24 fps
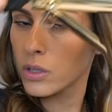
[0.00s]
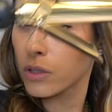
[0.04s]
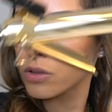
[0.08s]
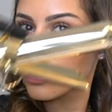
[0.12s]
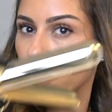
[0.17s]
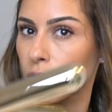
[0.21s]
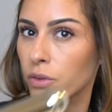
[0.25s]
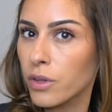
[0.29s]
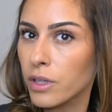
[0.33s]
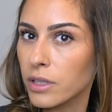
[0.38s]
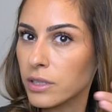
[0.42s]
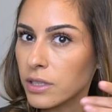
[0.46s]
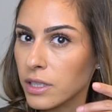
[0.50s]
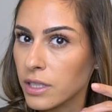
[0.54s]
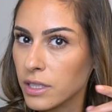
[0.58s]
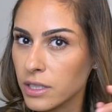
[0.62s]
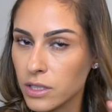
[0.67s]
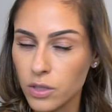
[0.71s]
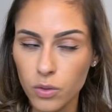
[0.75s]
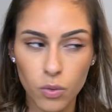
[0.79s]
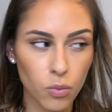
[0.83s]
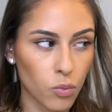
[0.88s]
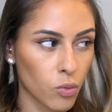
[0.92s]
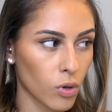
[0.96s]
So this
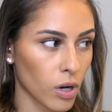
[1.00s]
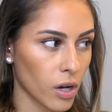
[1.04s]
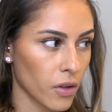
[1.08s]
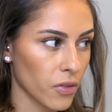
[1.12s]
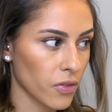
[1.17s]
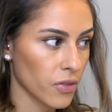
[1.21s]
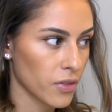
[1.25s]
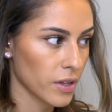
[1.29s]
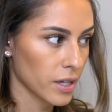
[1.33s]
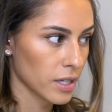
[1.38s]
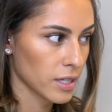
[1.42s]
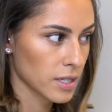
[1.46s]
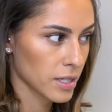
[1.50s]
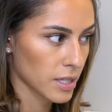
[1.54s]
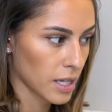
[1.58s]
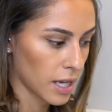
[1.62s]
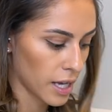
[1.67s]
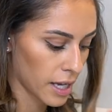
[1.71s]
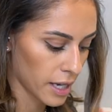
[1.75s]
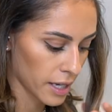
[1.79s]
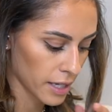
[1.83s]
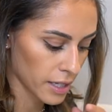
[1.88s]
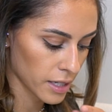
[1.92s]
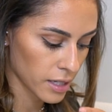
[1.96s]
is on this
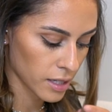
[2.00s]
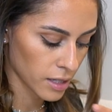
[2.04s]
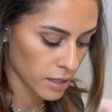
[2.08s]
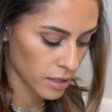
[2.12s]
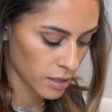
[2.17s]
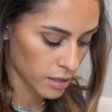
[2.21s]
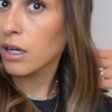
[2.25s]
side.